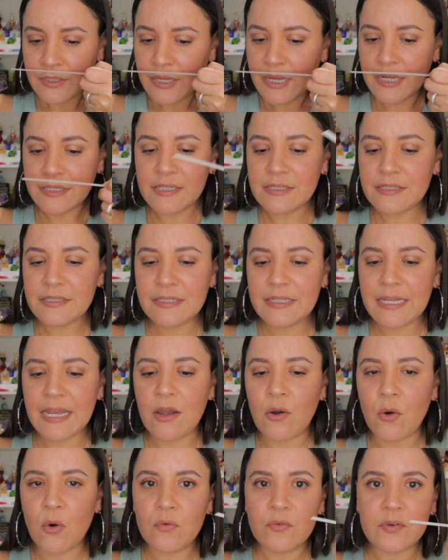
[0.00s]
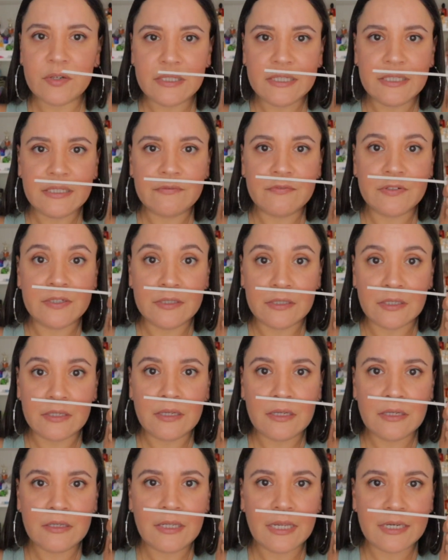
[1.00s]
it doesn't get overly
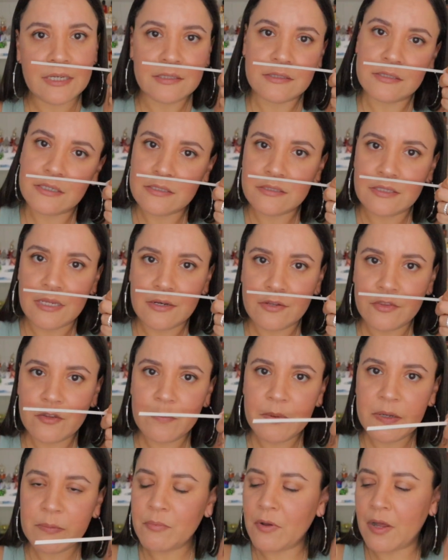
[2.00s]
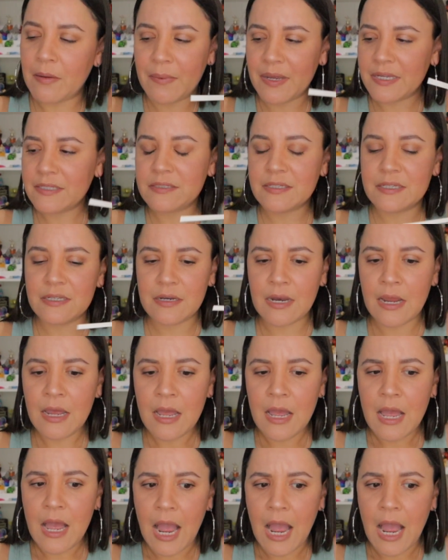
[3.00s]
vanilla like it does on other people on my skin